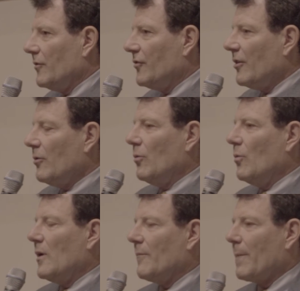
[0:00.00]

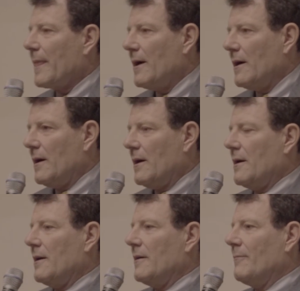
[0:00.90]
So
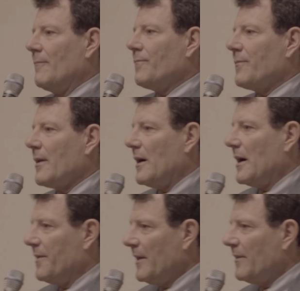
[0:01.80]
um,
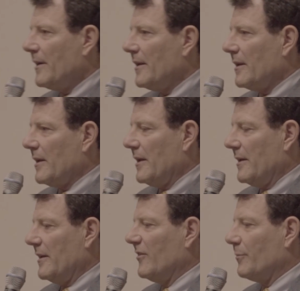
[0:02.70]
I think that
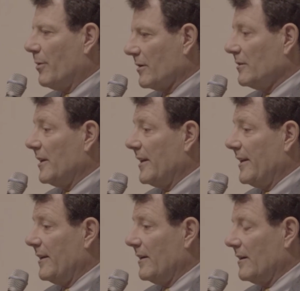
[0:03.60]
it is
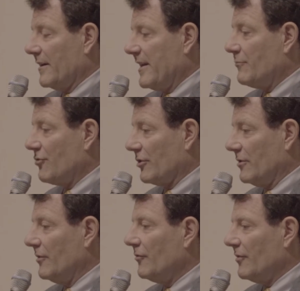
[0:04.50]
partly uh, Kim Jong
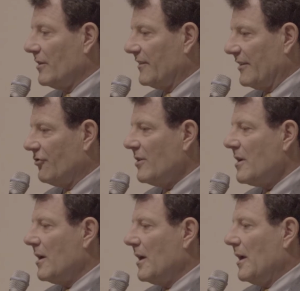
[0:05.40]
Un's ascension.